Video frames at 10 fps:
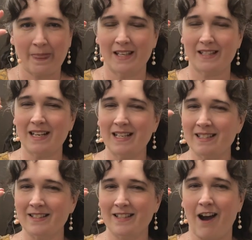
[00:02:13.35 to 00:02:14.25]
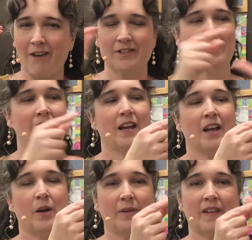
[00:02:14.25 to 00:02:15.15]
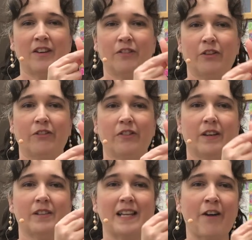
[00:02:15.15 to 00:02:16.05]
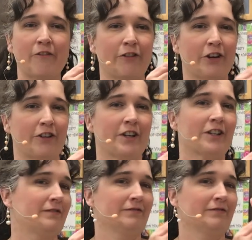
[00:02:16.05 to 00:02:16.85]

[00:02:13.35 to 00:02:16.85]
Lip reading: It's nice and soft. But then if you feel down further